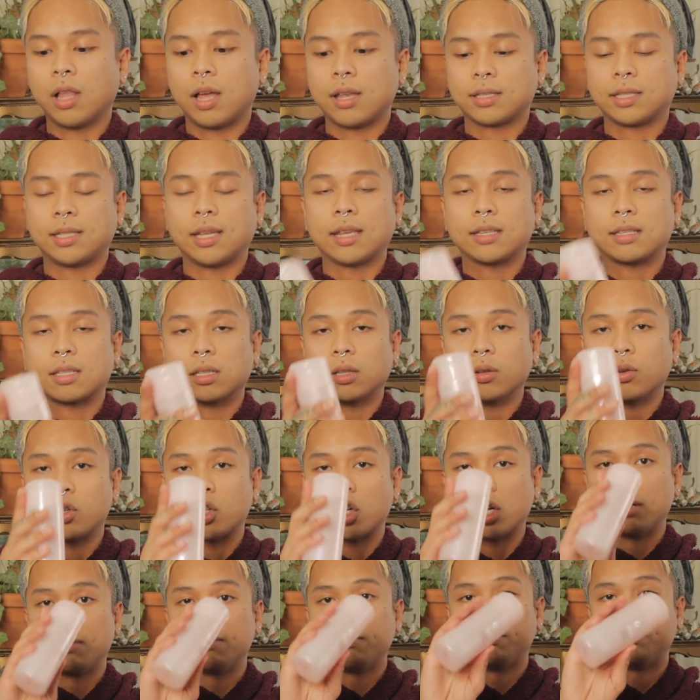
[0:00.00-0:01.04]
Glossier
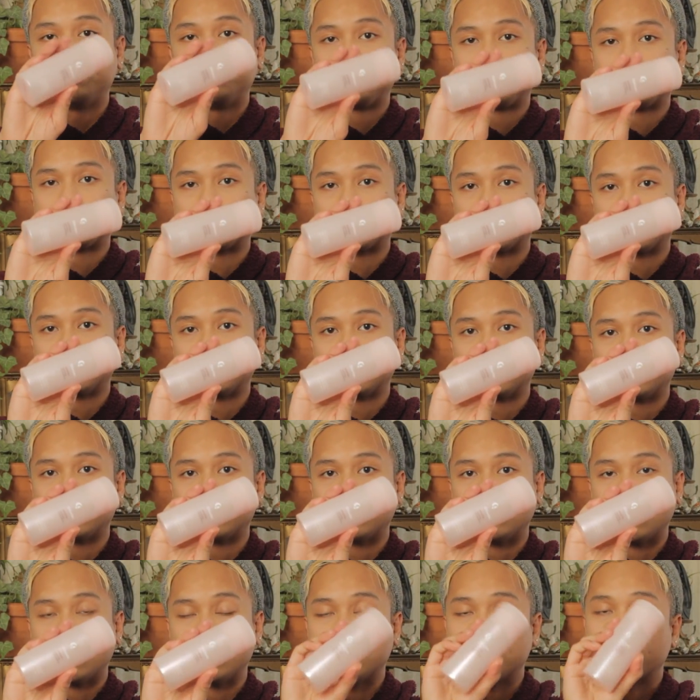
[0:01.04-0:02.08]
solution.
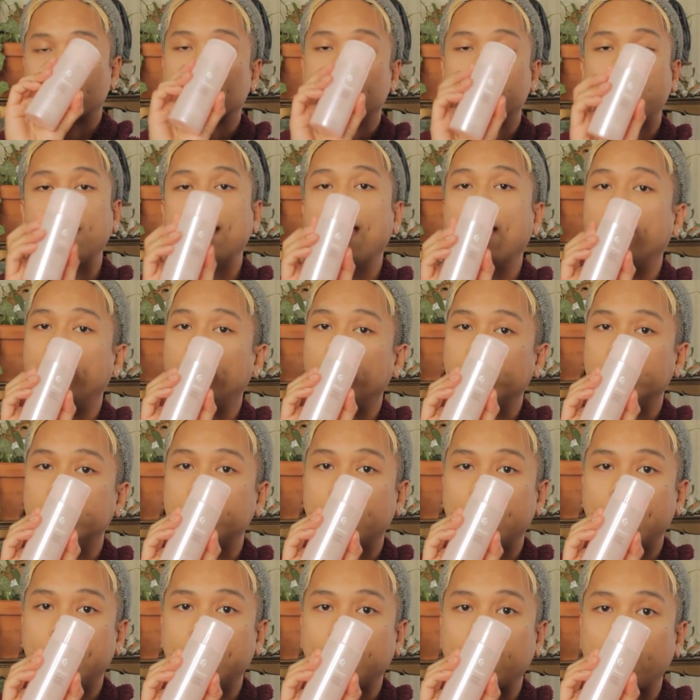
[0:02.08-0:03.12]
This is my
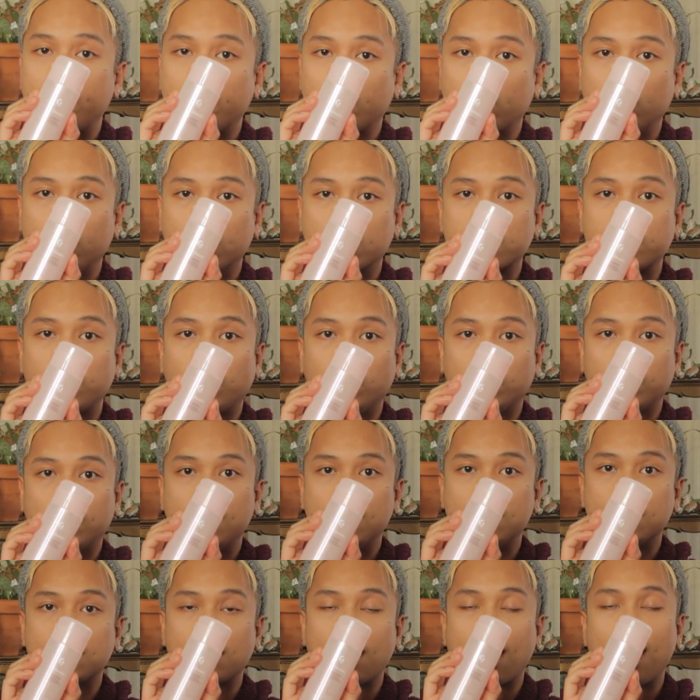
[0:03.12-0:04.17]
everyday chemical
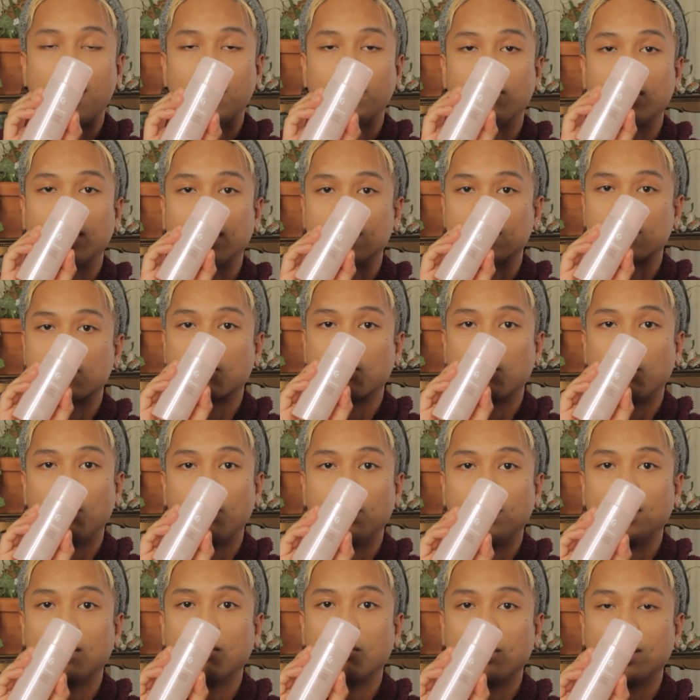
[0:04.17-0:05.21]
exfoliant. I think it's
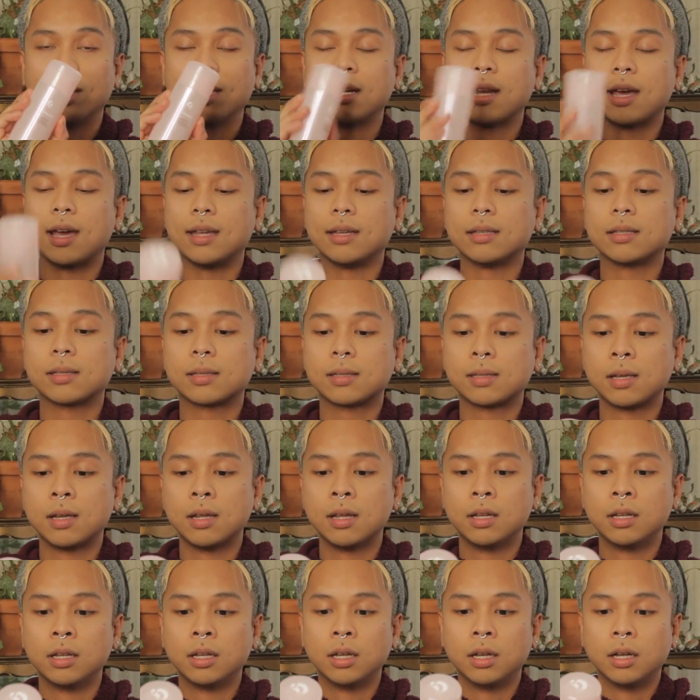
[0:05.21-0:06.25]
really, really nice.
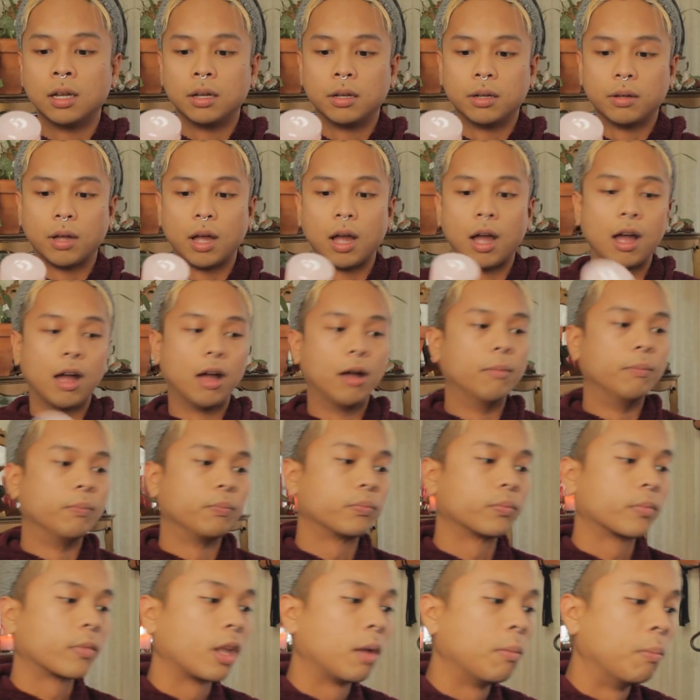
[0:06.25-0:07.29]

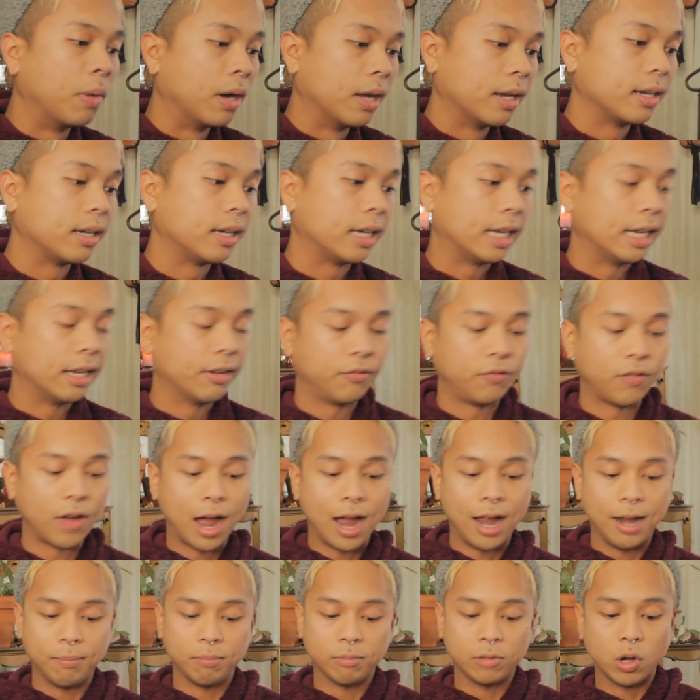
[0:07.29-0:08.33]
But if
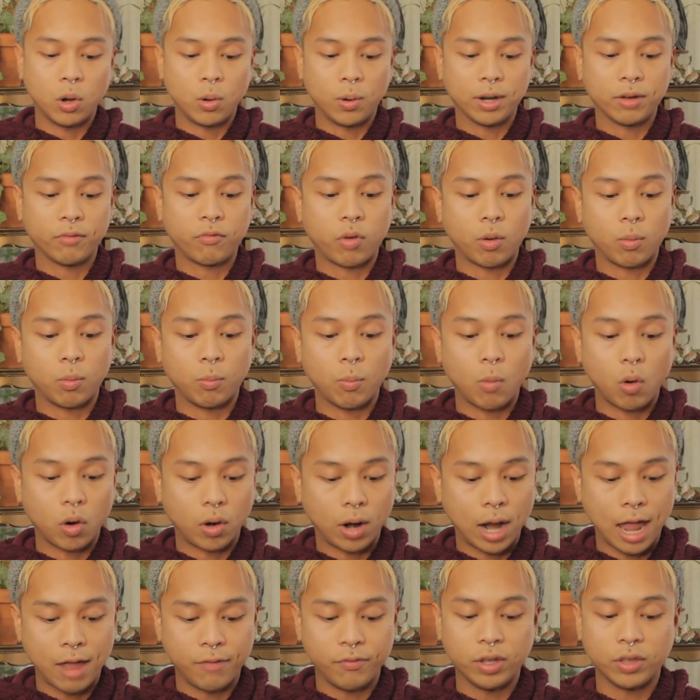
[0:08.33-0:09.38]
I'm going for a
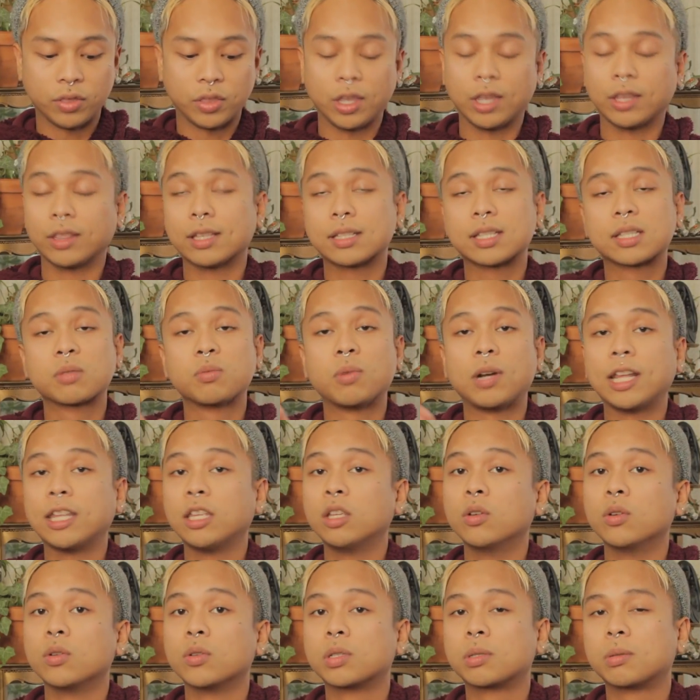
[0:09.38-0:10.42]
more heavy thing, this is what I
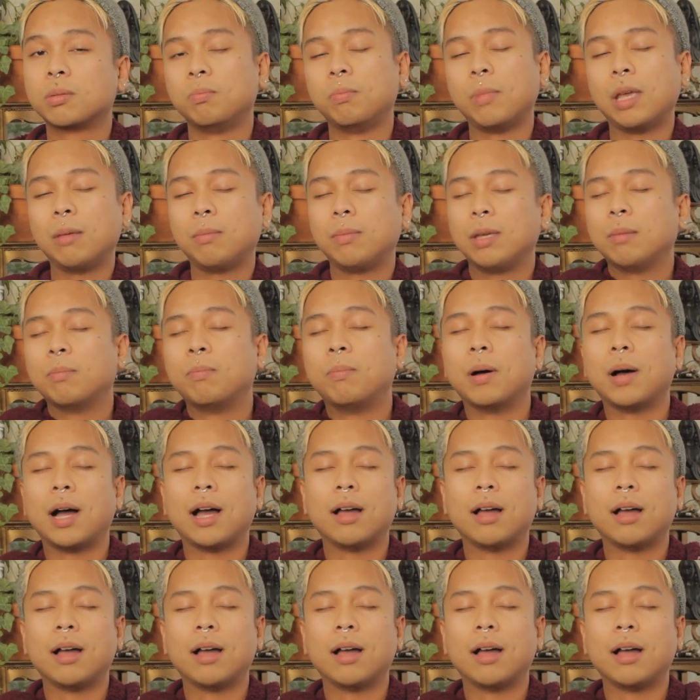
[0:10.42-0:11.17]
use maybe